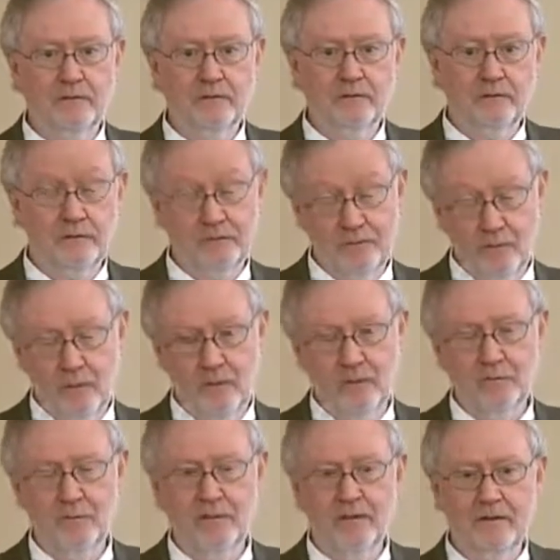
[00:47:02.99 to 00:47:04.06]
There's four,
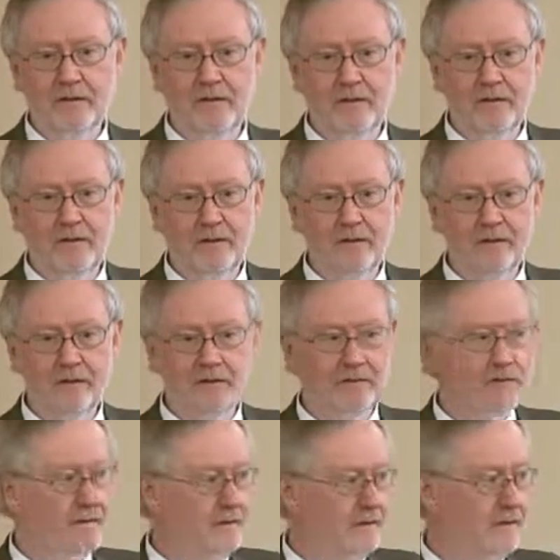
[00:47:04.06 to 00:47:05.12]
one in our office and
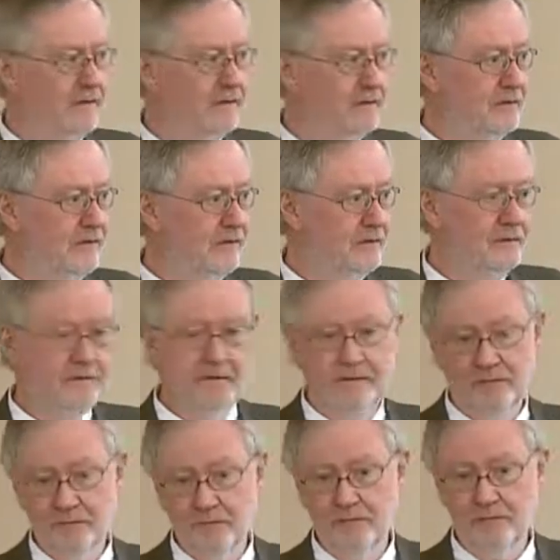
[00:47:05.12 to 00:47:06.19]
three in Nondalton, and
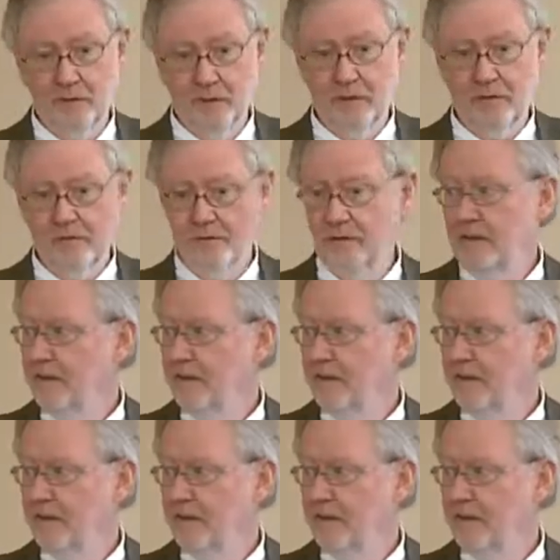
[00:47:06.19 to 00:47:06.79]
there's four of